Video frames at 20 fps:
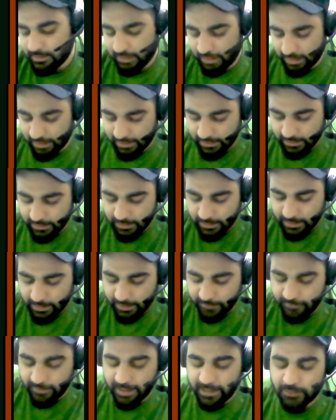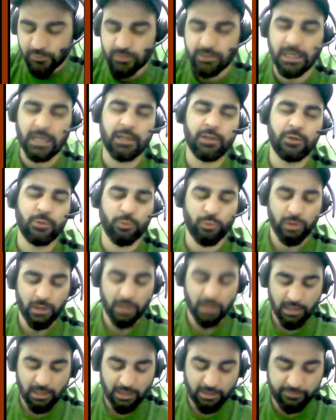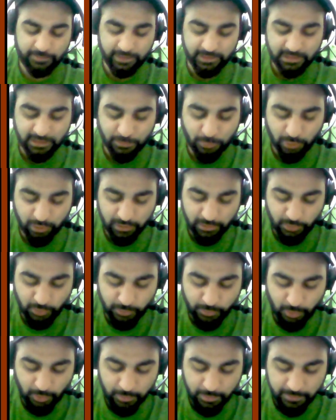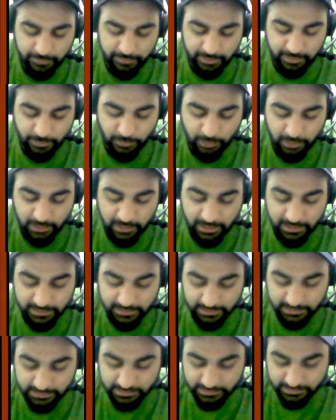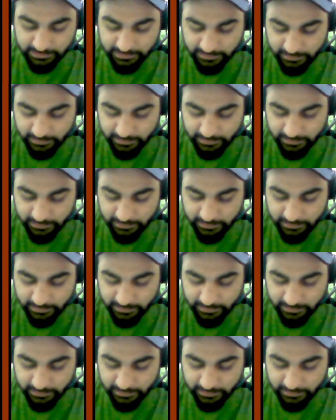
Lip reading: And if I tell you fit the model, you'll probably fit model like this.